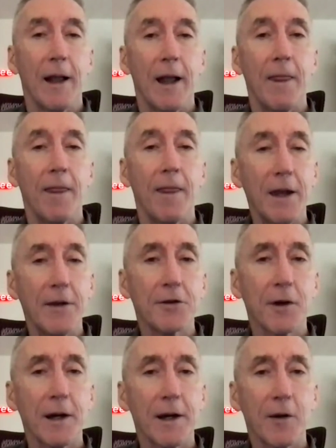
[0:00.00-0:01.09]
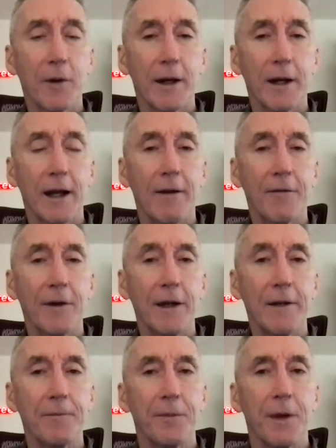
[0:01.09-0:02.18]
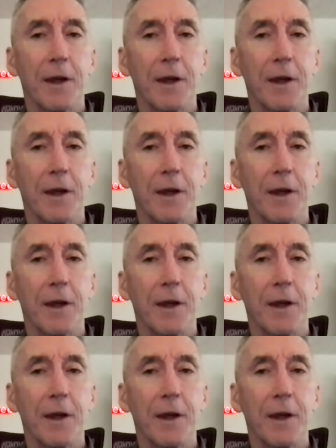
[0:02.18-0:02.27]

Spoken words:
and then try and quit caffeine,